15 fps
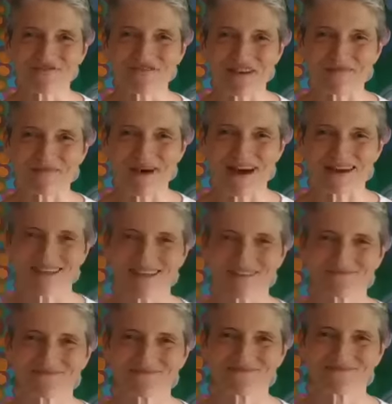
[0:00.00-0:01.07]
feedback.
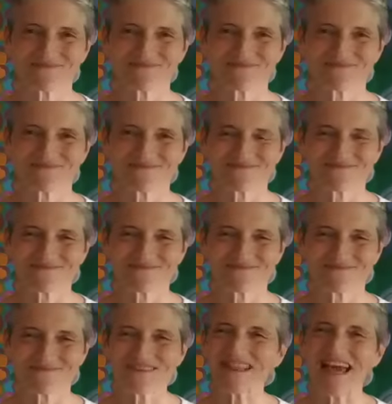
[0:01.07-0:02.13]

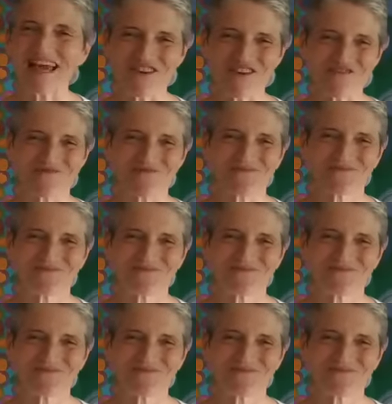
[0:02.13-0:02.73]
Thank you.